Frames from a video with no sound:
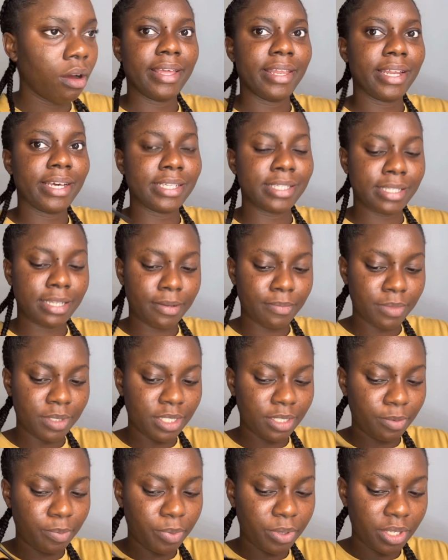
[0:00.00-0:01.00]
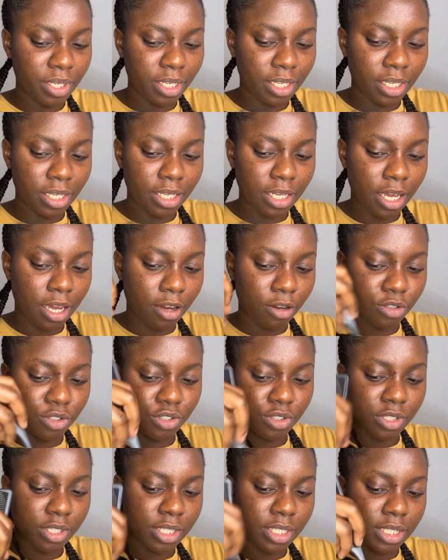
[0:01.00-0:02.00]
as I'm dipping in, I'll
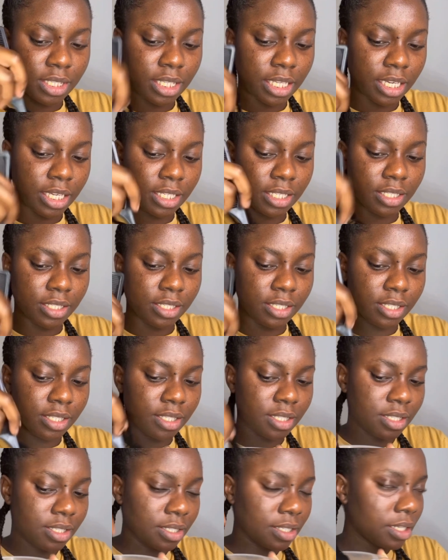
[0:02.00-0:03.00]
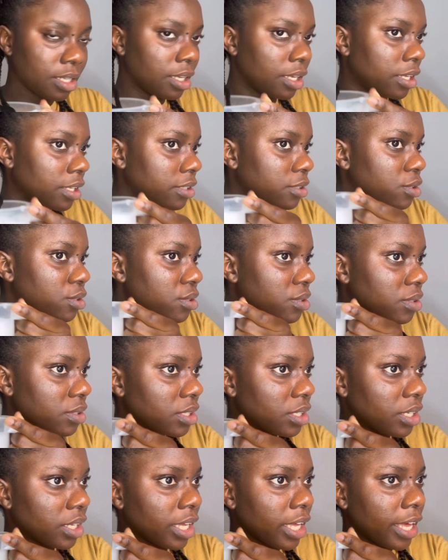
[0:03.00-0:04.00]
just stir this into the
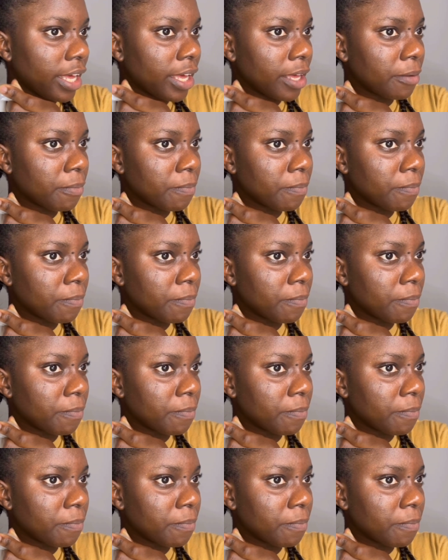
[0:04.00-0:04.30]
hair.